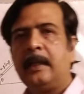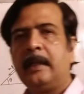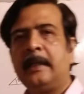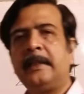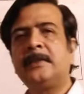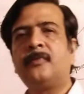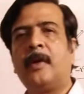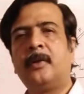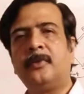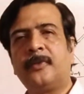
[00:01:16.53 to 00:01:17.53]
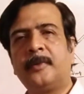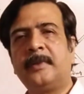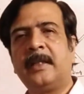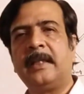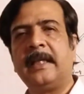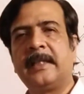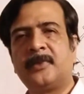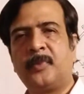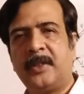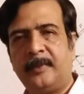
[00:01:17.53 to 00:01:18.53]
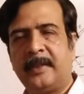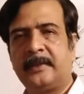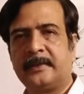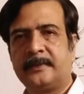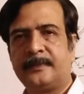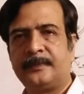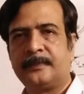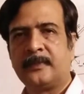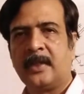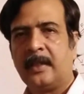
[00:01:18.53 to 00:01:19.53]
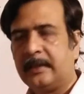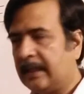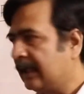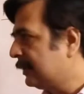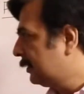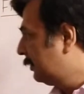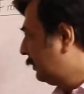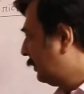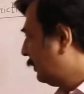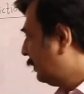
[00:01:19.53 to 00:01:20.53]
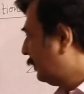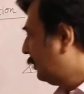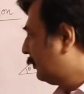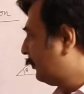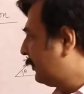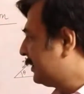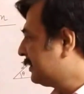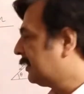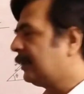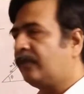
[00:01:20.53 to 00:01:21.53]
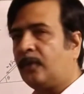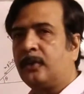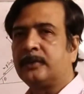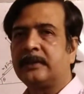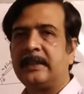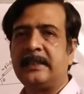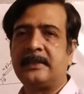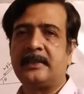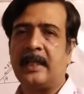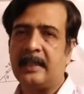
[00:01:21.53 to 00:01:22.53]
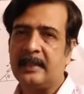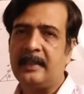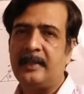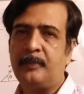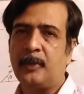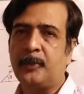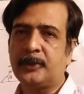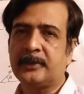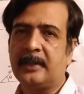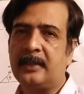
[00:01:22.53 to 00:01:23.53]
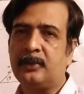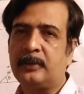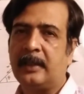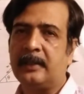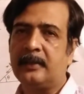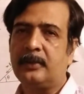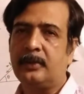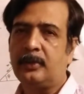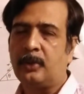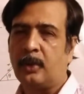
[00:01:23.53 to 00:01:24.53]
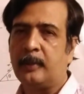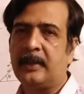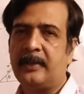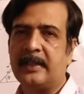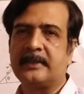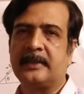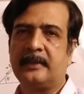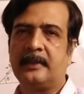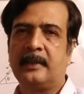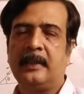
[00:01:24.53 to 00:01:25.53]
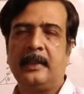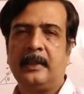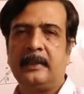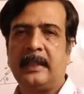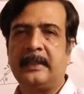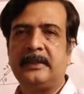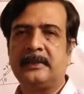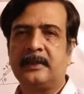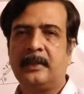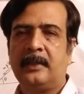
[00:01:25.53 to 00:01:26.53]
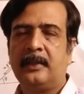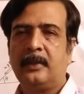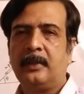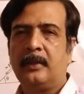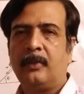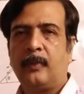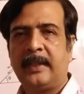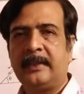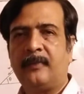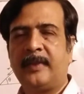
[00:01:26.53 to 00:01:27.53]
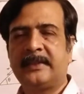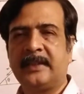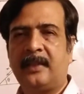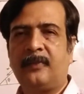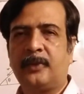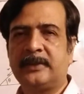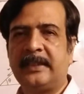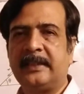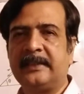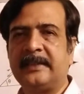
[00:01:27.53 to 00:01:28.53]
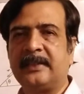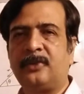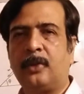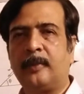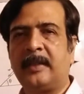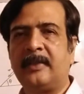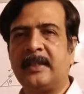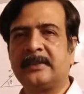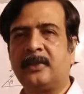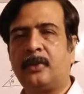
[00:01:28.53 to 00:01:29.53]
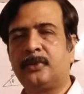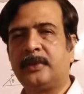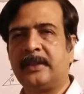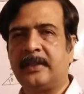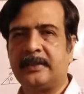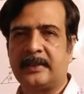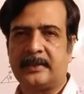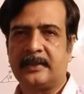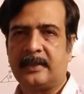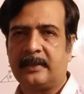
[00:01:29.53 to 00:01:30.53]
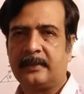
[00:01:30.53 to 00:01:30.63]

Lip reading: It is found from the experiment that frictional force is directly proportional to the normal reaction. That is, when the frictional force increases, normal reaction also increases.